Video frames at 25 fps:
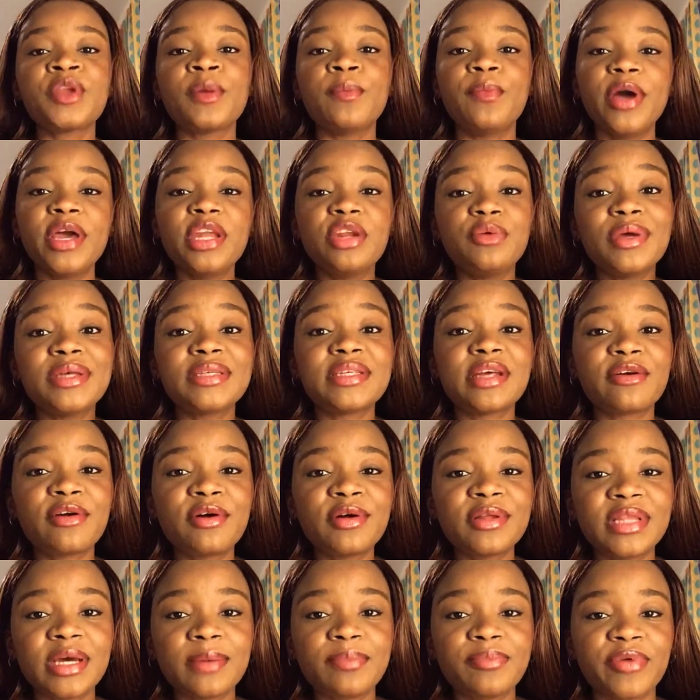But anyways,
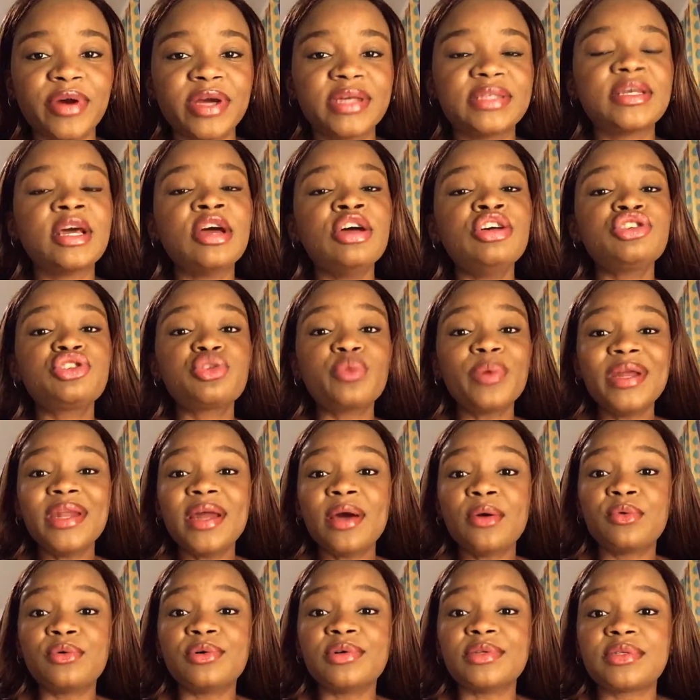around that price. So
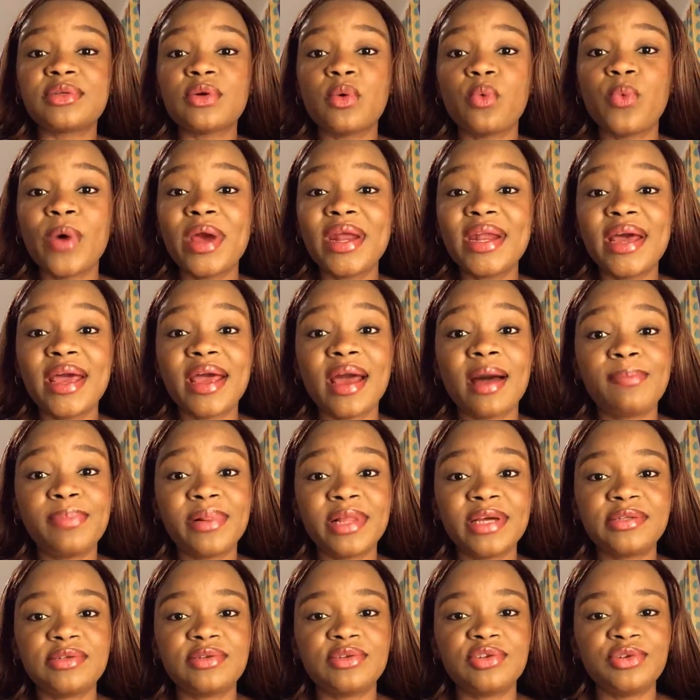when I
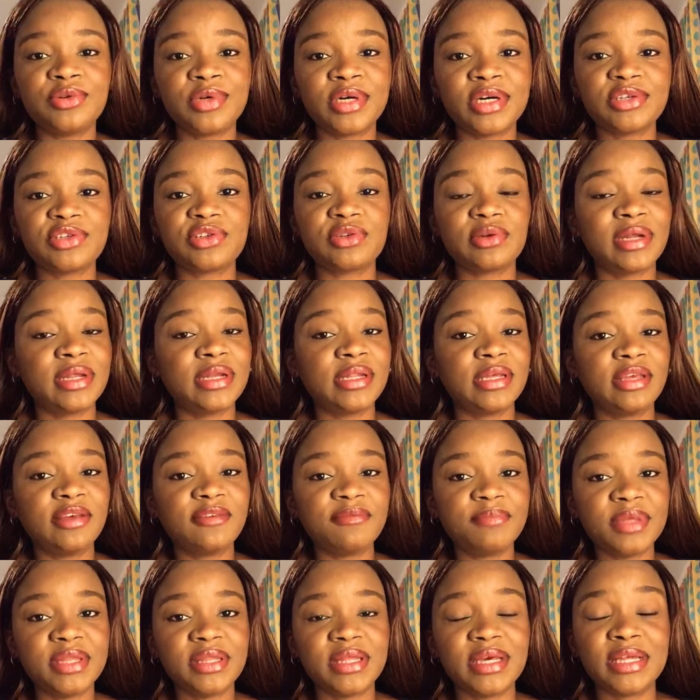applied to Newcastle and they
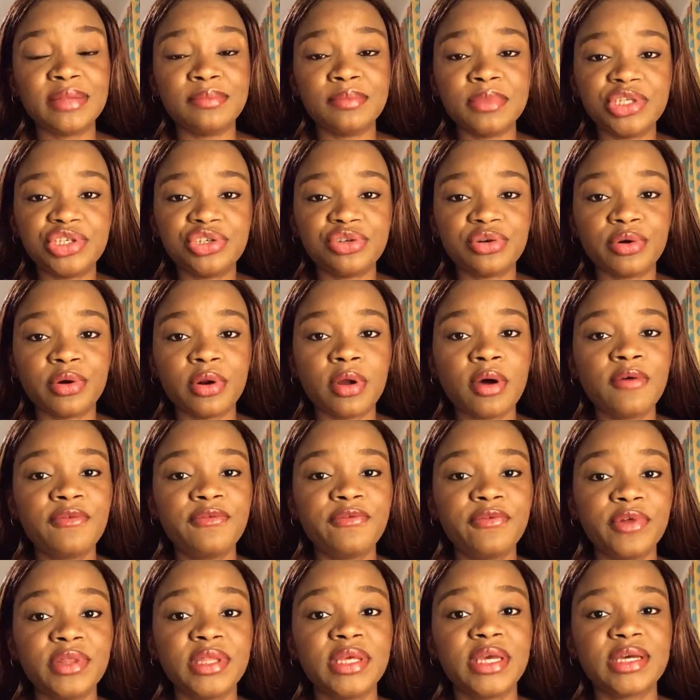gave me the admission
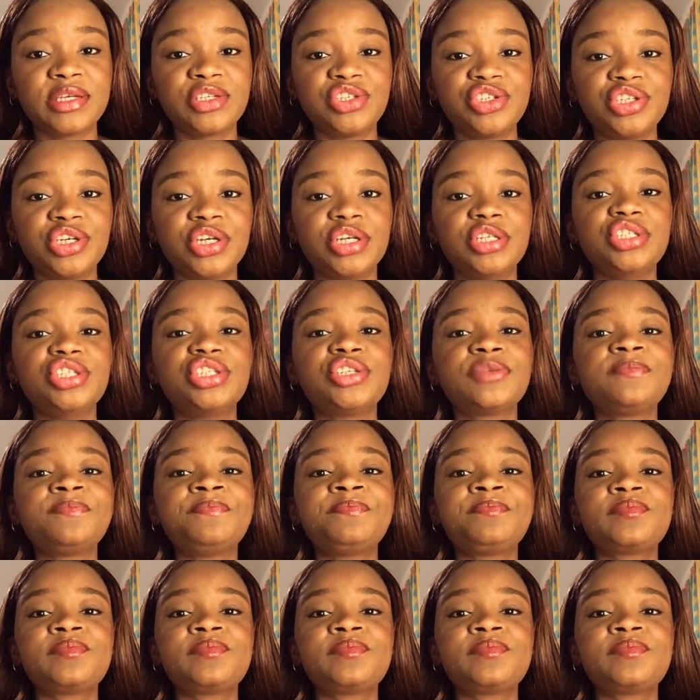for the exchange,